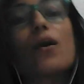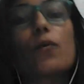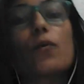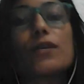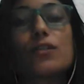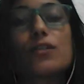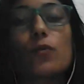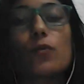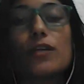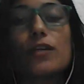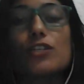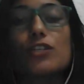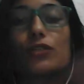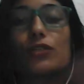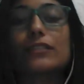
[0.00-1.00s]
which we
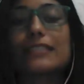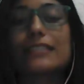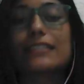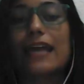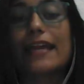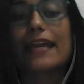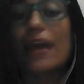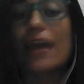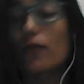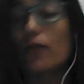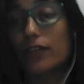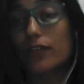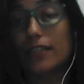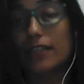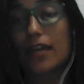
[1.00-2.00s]
should study
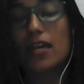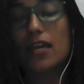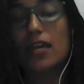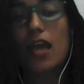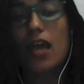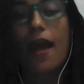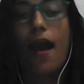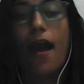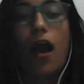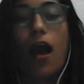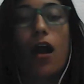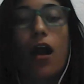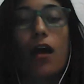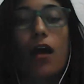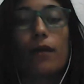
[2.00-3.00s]
every day
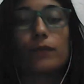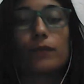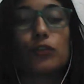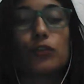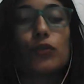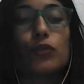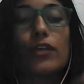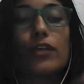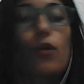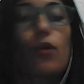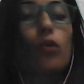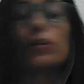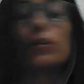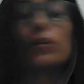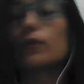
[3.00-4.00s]
during
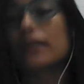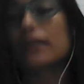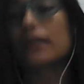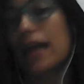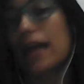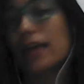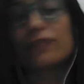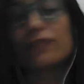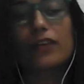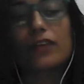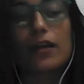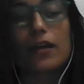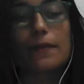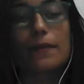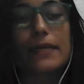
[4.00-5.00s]
all our life
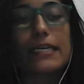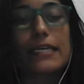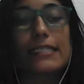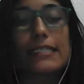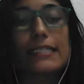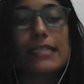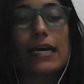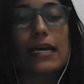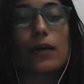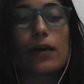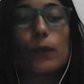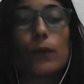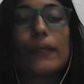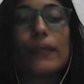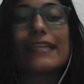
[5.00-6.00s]
because
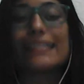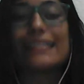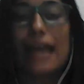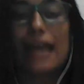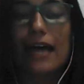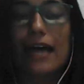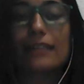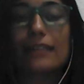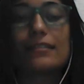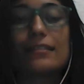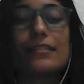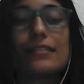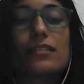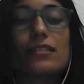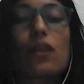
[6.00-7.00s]
we need that
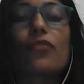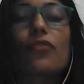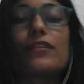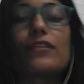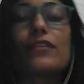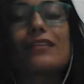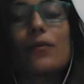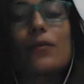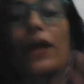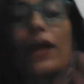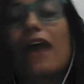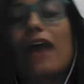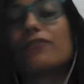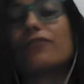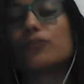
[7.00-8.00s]
is something that we
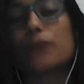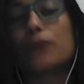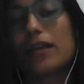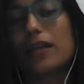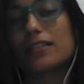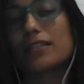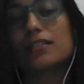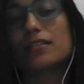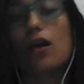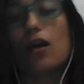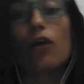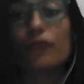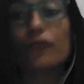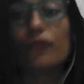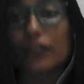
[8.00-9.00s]
have to practice
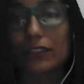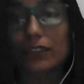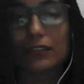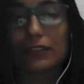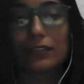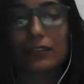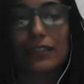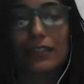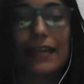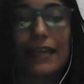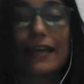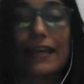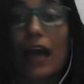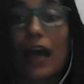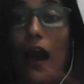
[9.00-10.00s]
often,
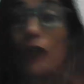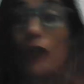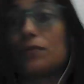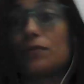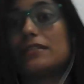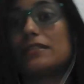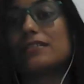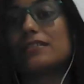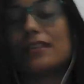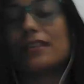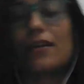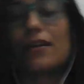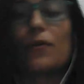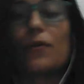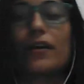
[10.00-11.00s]
like always
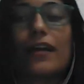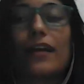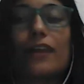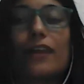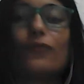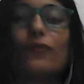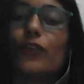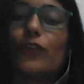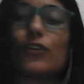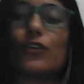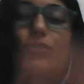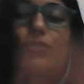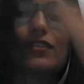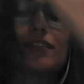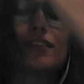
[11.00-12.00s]
in our life, for
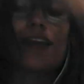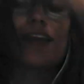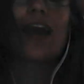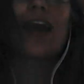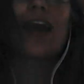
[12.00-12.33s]
using